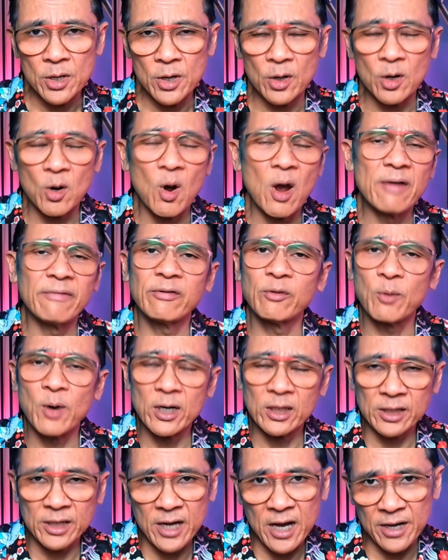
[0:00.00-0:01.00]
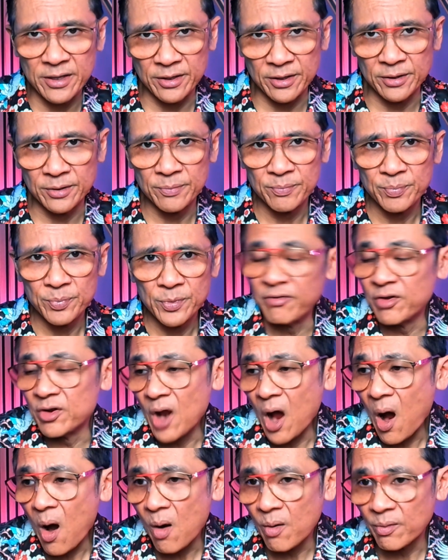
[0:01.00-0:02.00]
You go everywhere together. If
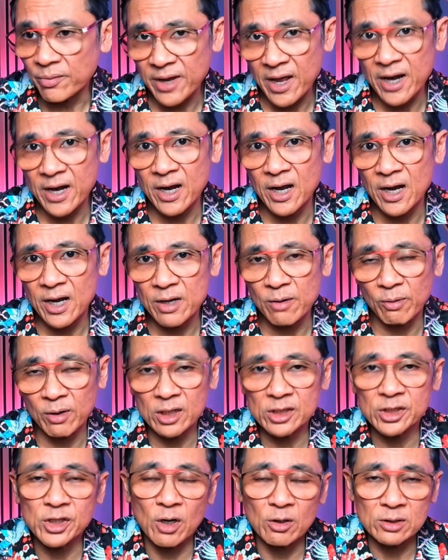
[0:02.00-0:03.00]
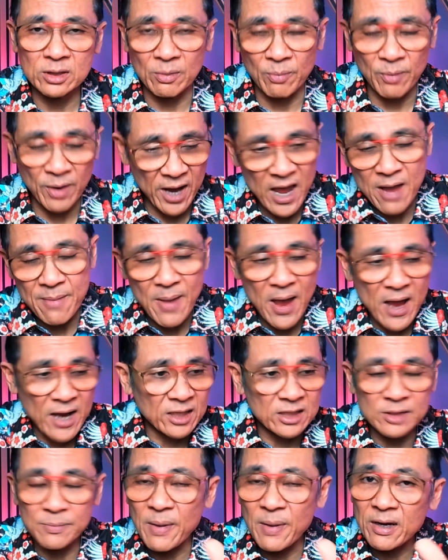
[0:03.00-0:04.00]
you don't, then you want to show someone, hey
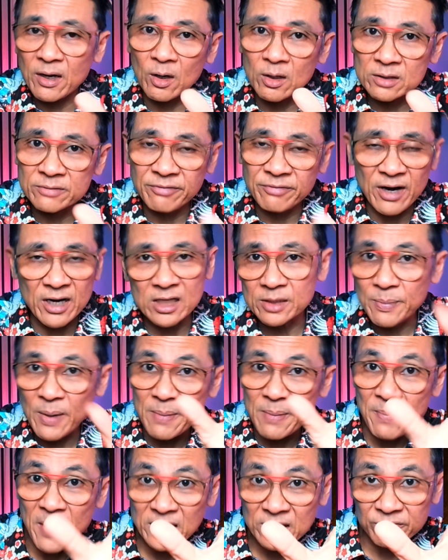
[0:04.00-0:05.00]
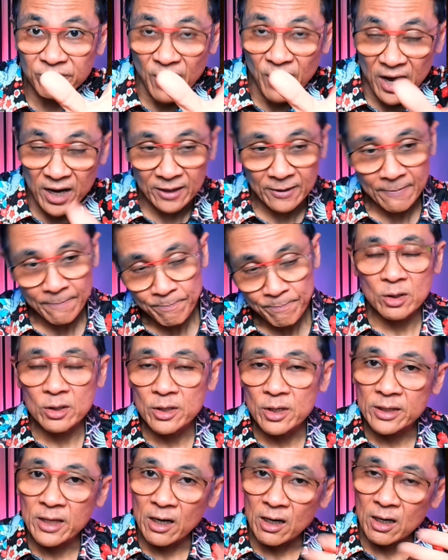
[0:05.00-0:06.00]
man, this is my close friend, this is my best friend.
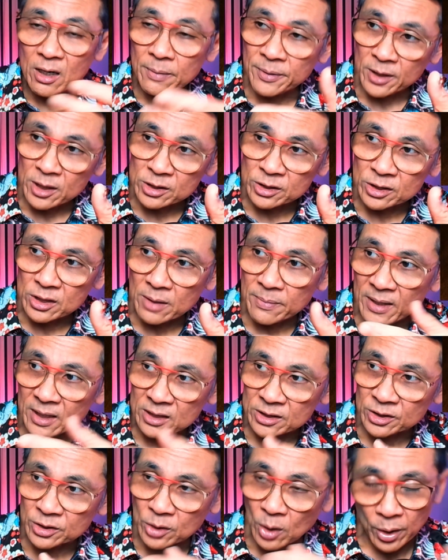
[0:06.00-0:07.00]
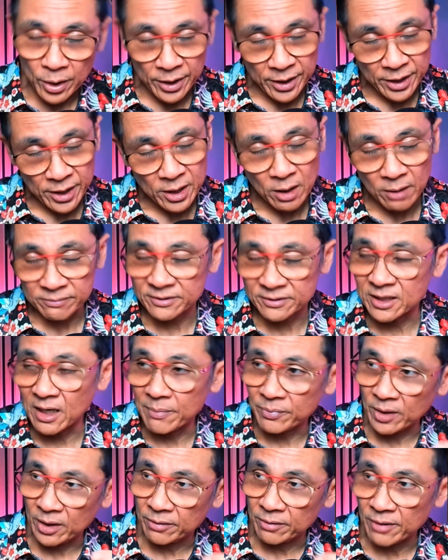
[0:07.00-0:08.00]
You tell a person about a story of
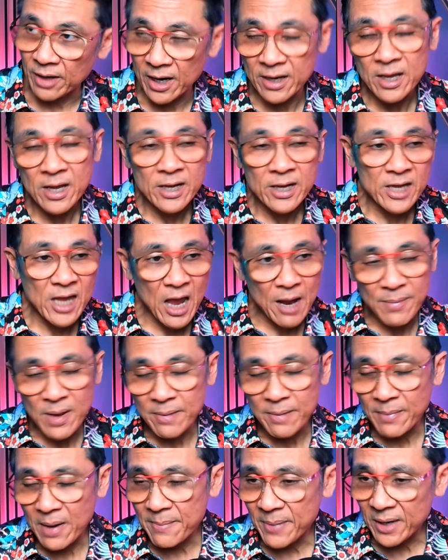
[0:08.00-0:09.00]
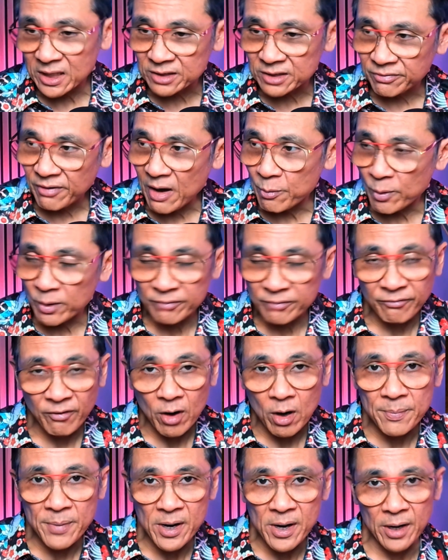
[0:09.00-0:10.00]
something, right? Yeah, me and my best friend went
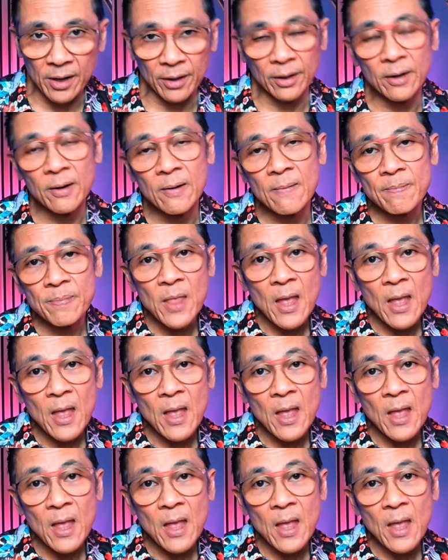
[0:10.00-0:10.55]
for a beer.